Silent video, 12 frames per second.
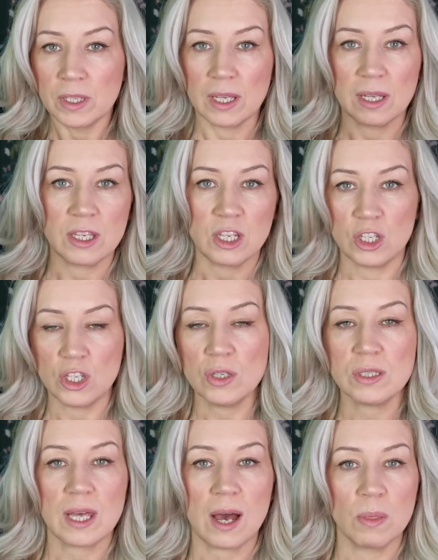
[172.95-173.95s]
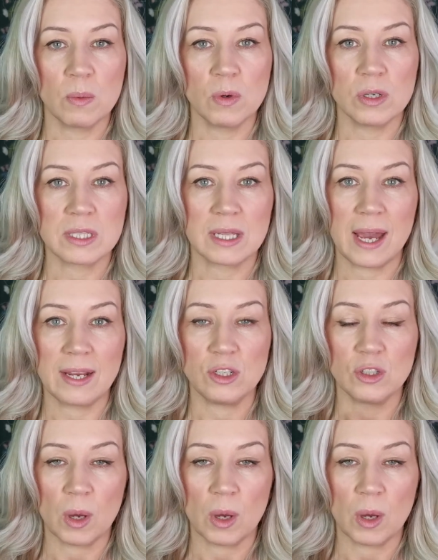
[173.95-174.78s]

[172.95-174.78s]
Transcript: You use that on the waterline.